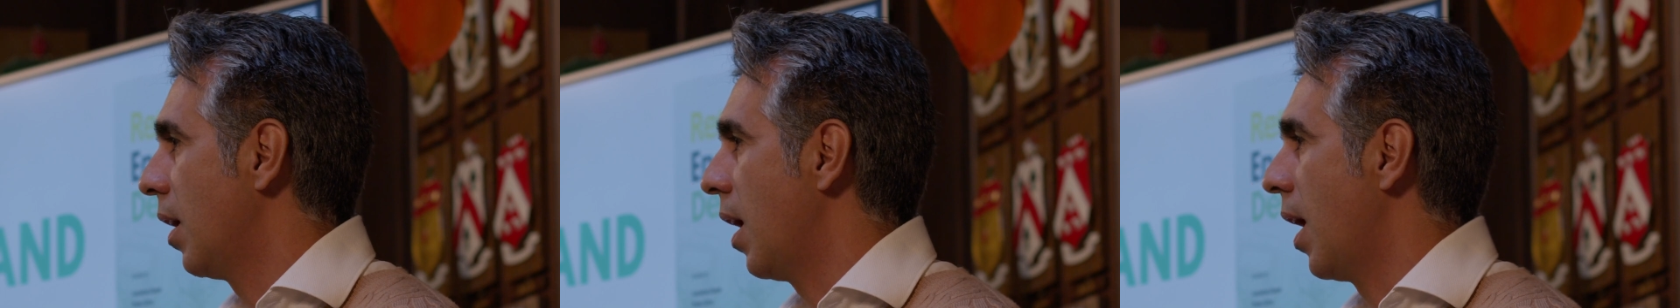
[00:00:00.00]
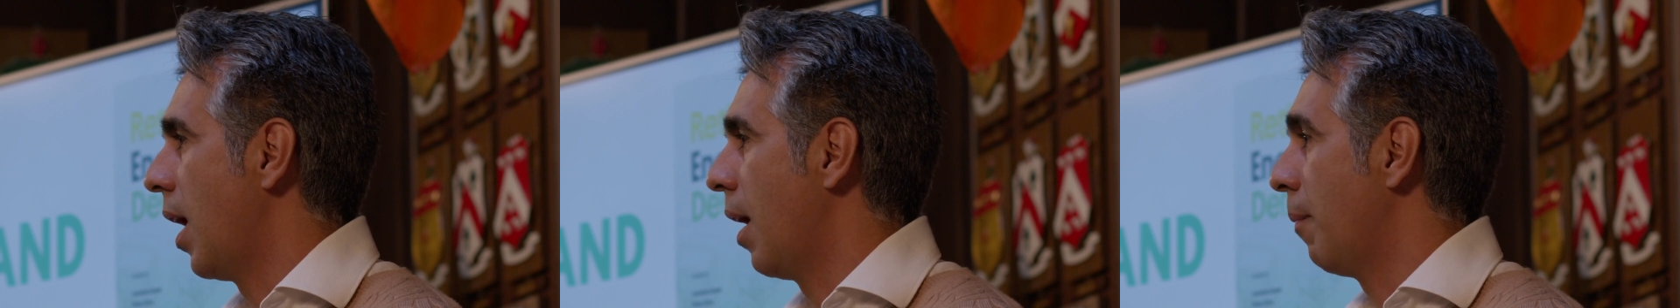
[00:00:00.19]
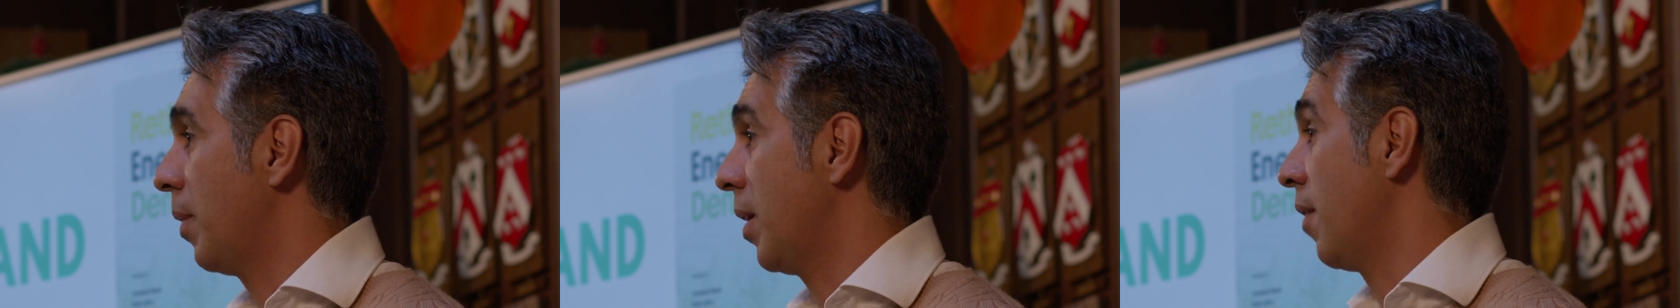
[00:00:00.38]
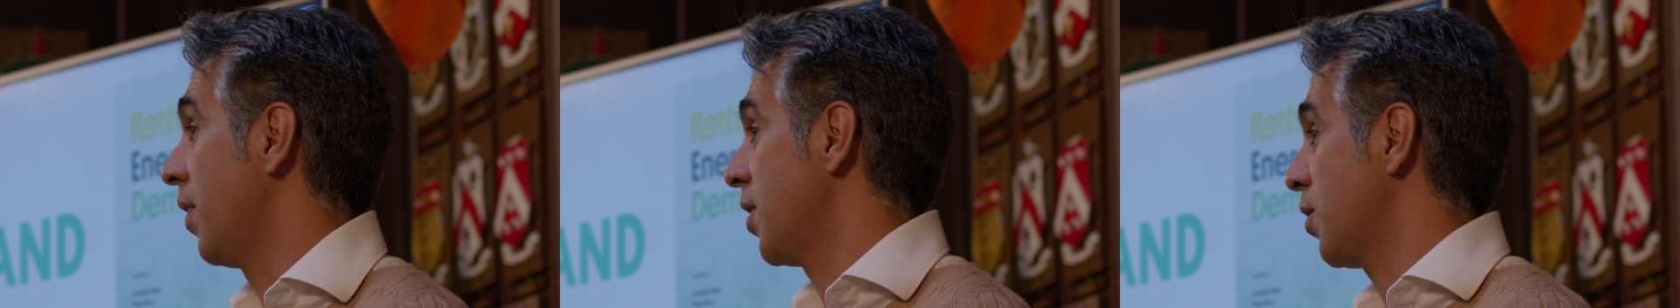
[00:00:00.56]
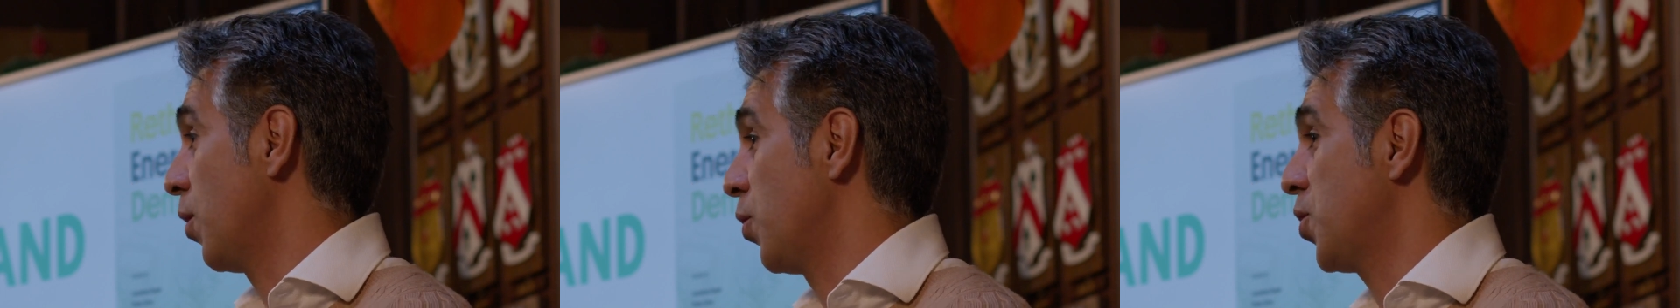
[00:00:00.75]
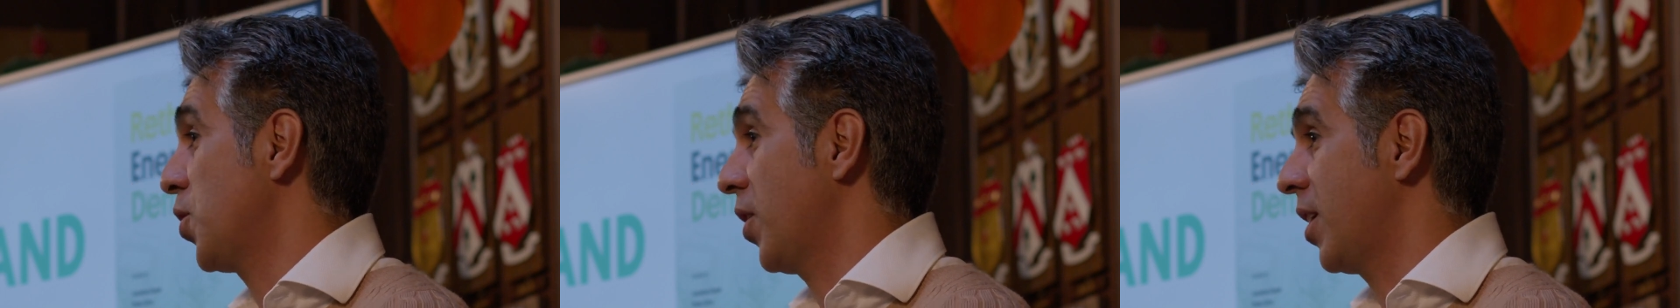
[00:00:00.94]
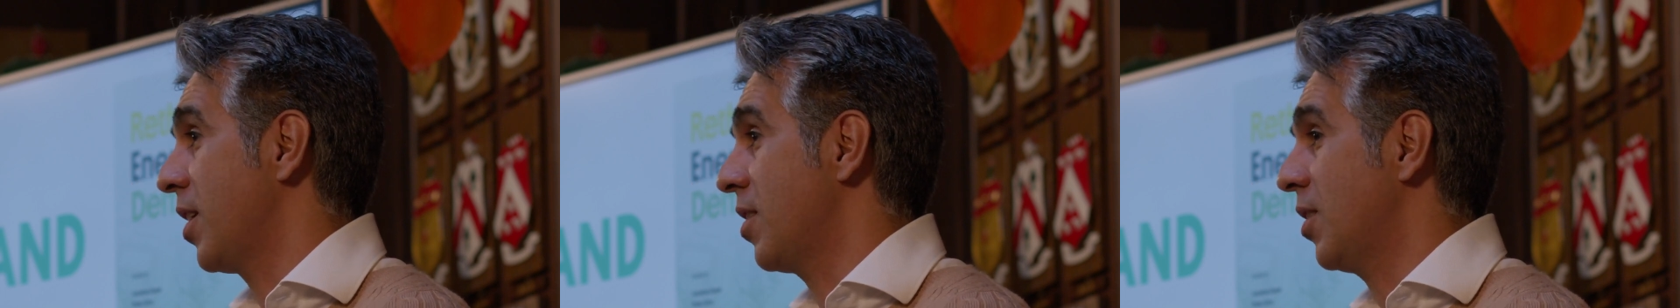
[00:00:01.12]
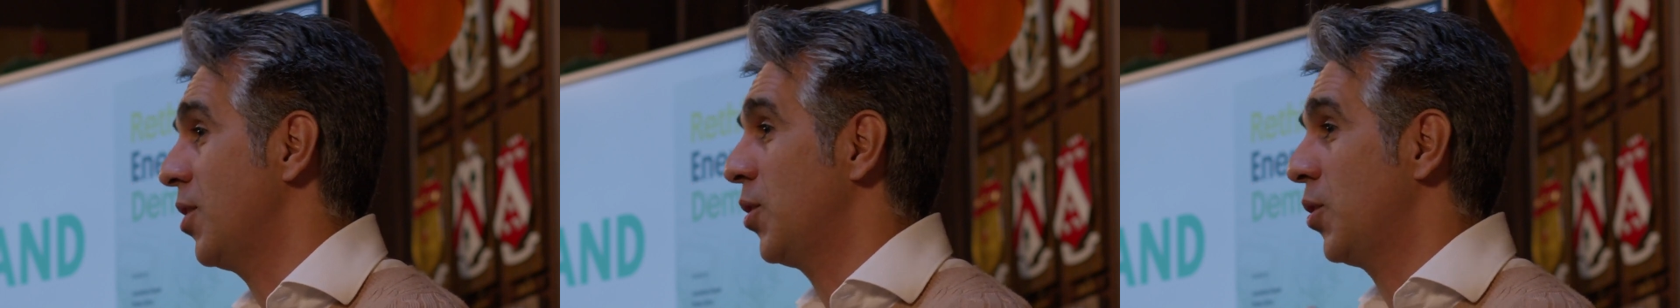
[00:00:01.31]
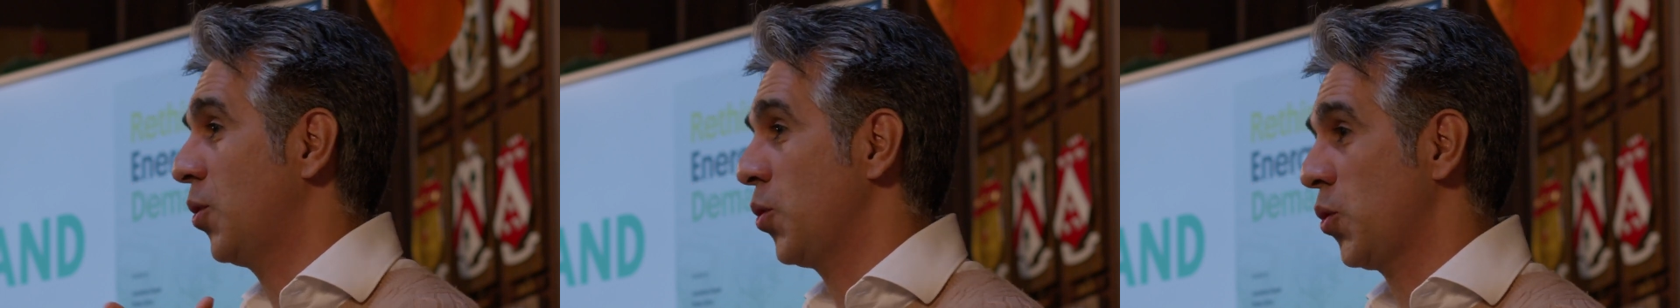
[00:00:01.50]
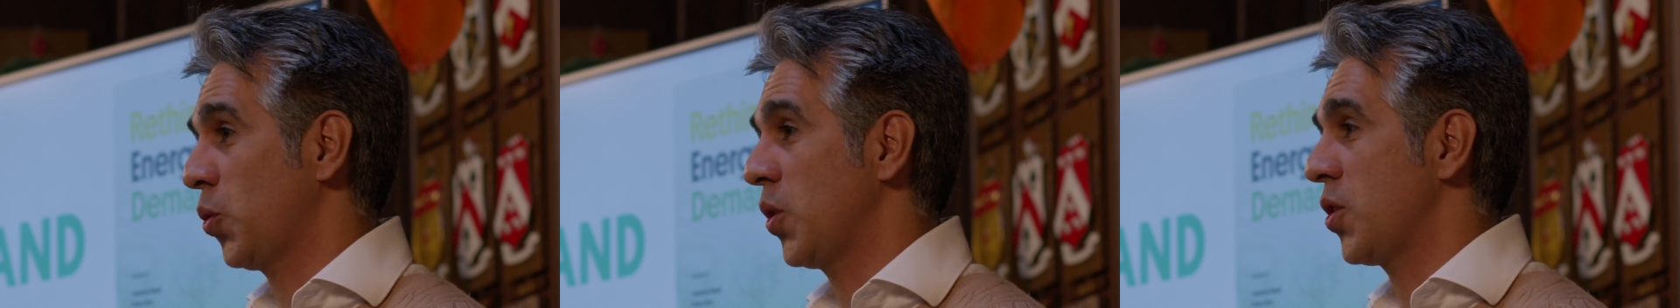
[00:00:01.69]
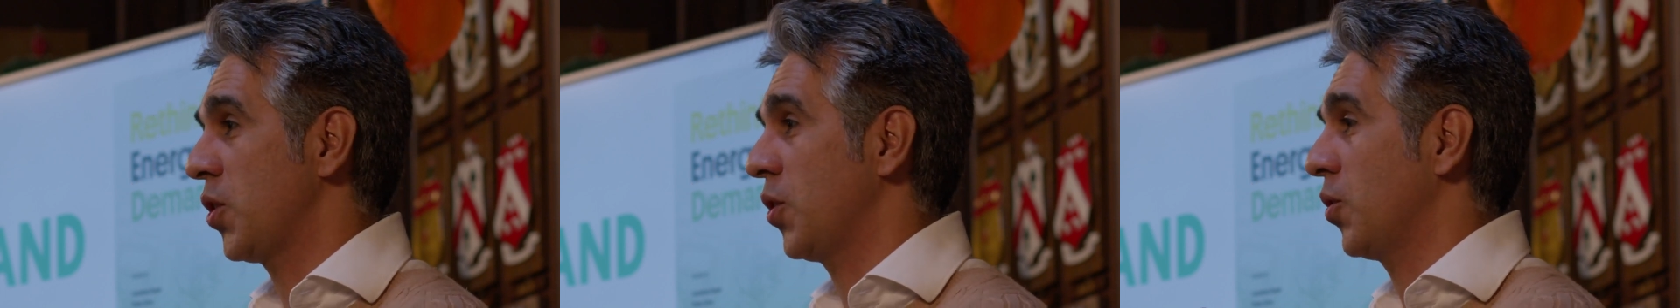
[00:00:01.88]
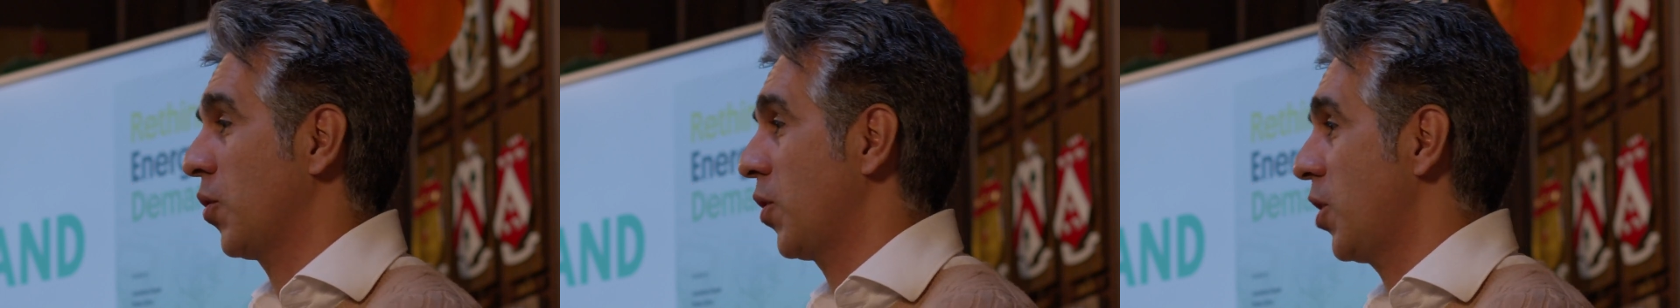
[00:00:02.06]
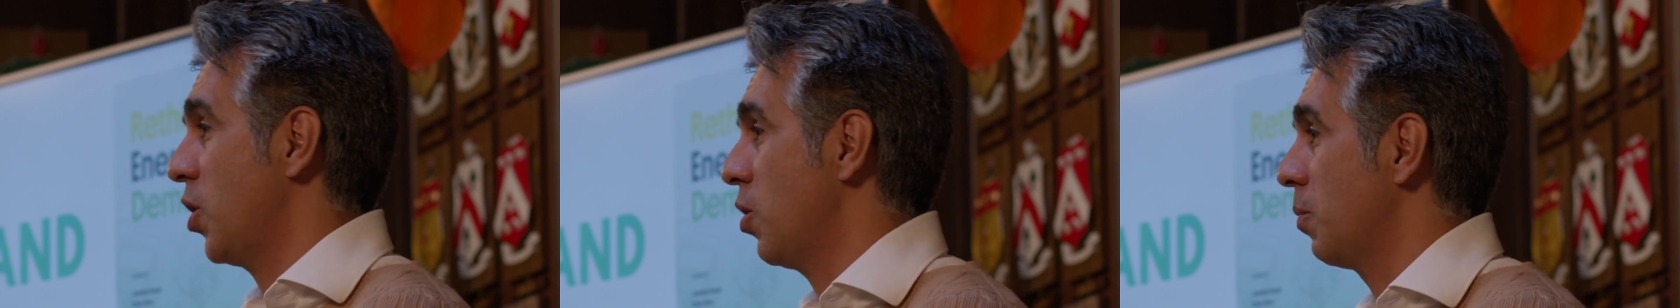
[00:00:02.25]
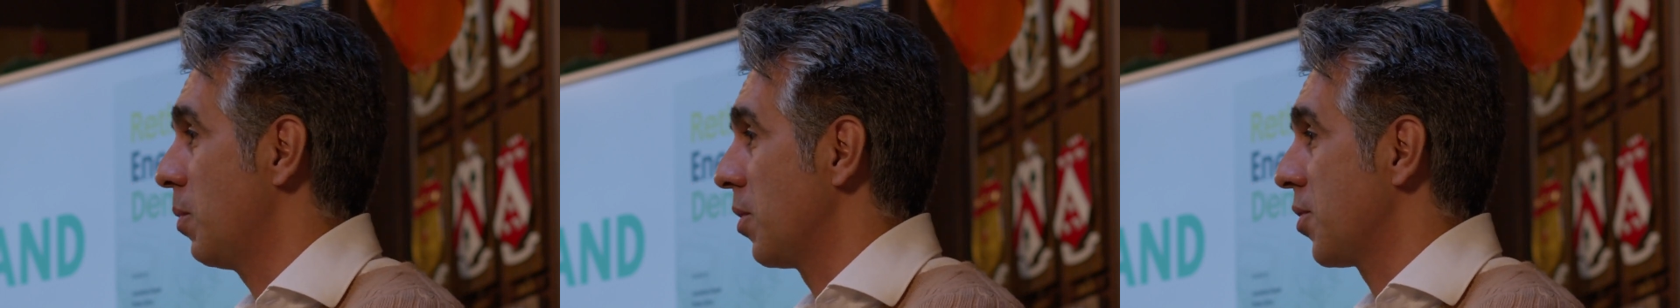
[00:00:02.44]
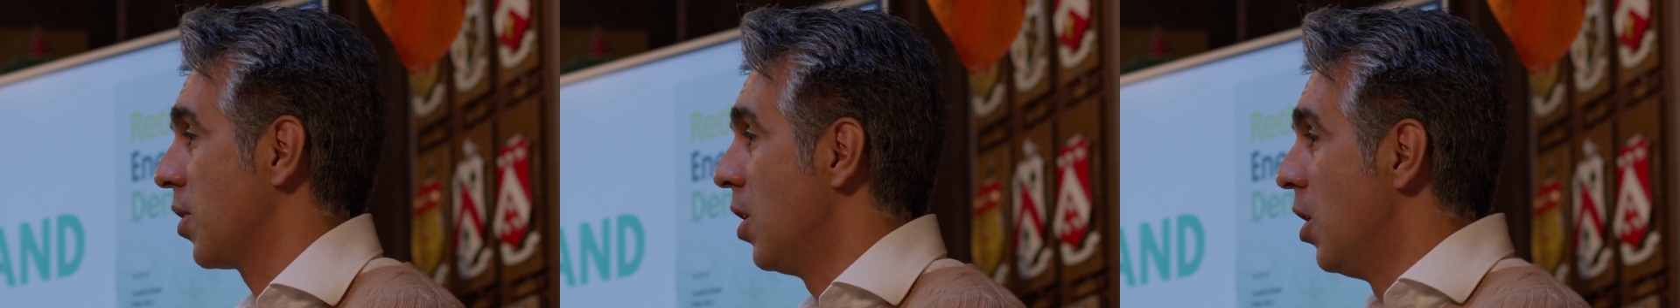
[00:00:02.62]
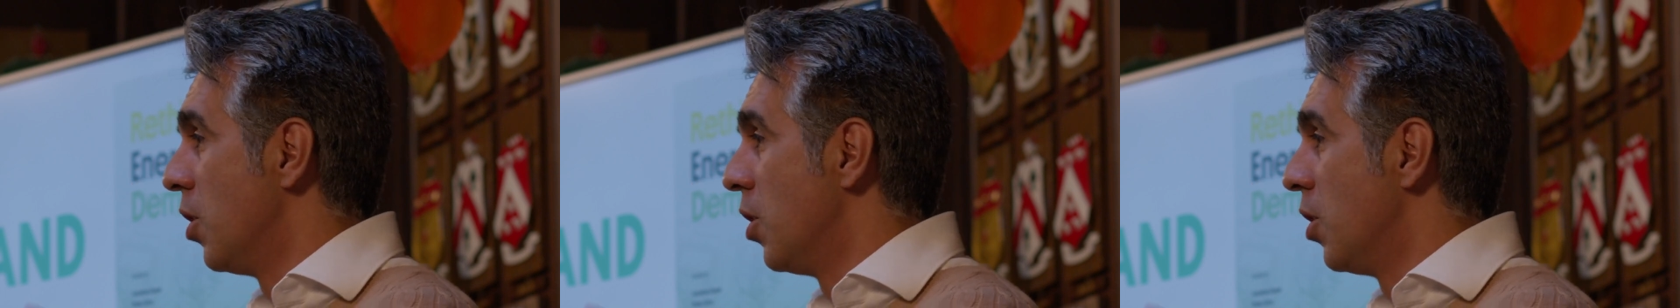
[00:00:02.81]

And the solution is to switch into renewables.